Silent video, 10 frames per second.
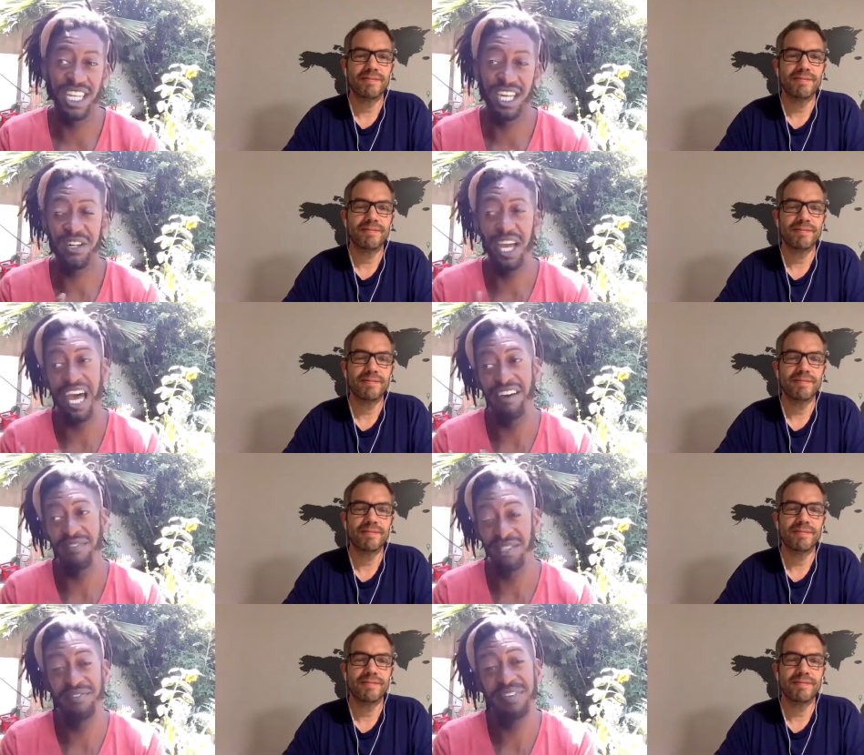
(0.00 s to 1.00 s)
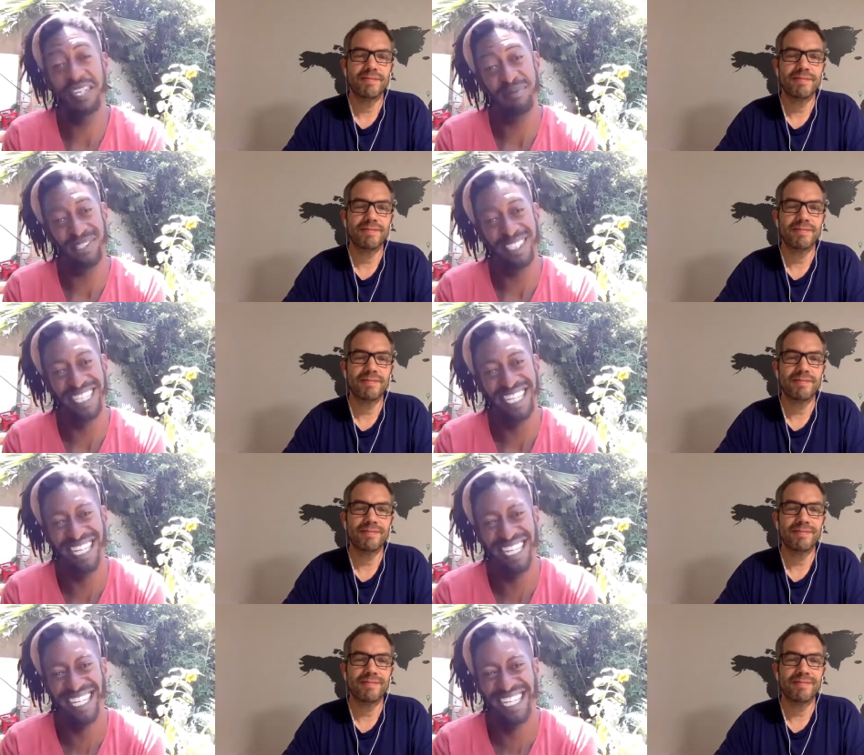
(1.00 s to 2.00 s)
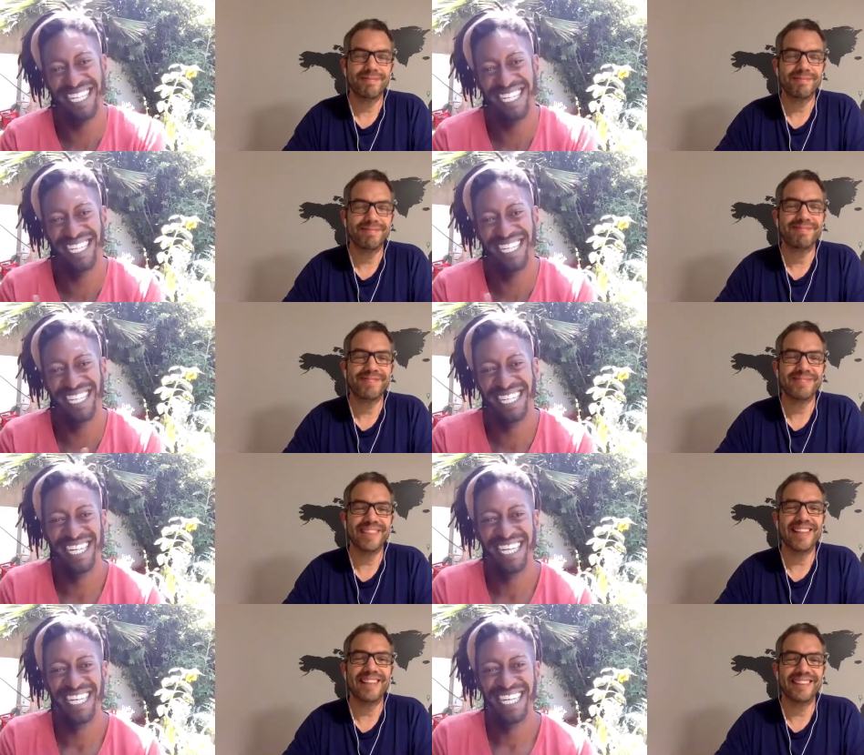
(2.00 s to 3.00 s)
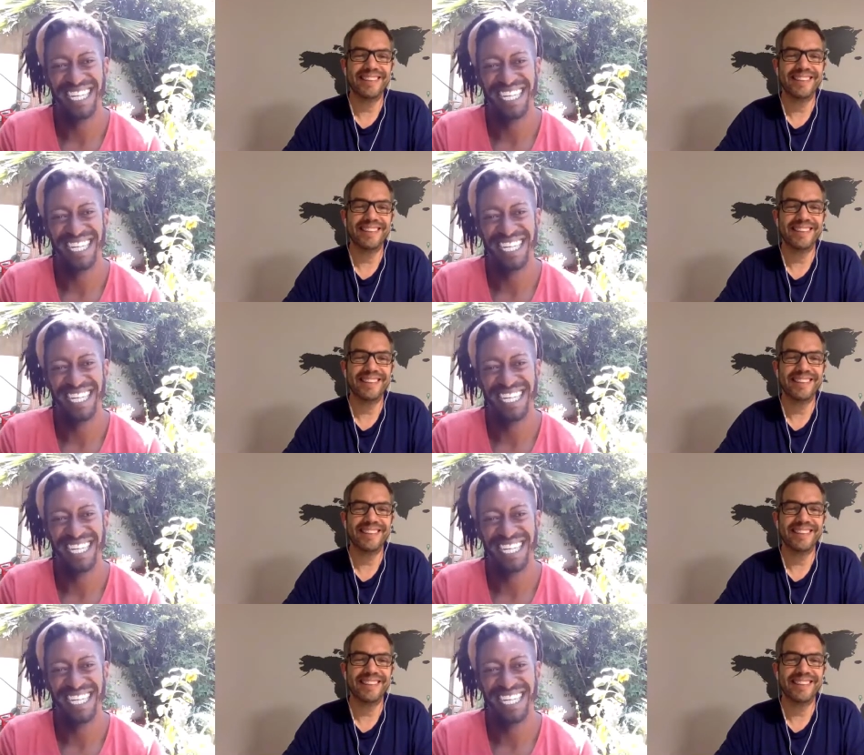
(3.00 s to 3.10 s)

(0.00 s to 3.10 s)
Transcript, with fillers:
Speaker 1: and the other half are defeatable. uh,